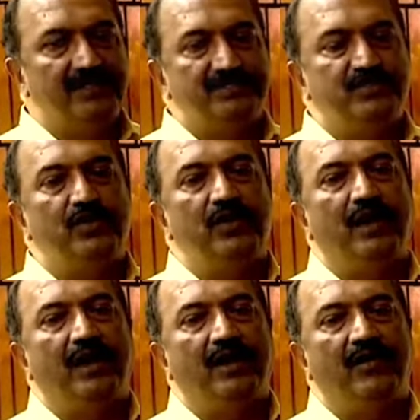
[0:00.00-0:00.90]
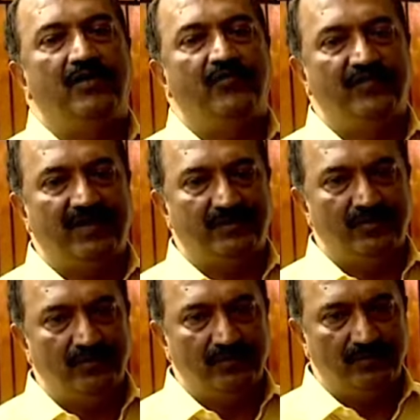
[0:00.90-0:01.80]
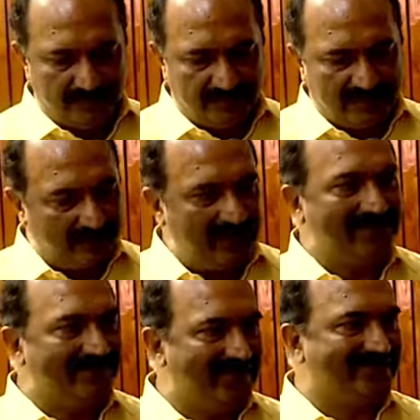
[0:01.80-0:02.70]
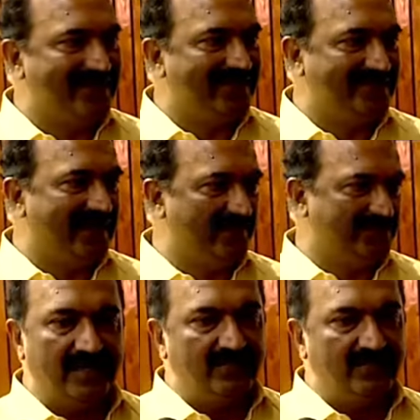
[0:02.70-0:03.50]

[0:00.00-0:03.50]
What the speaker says: So we want to repair that damage,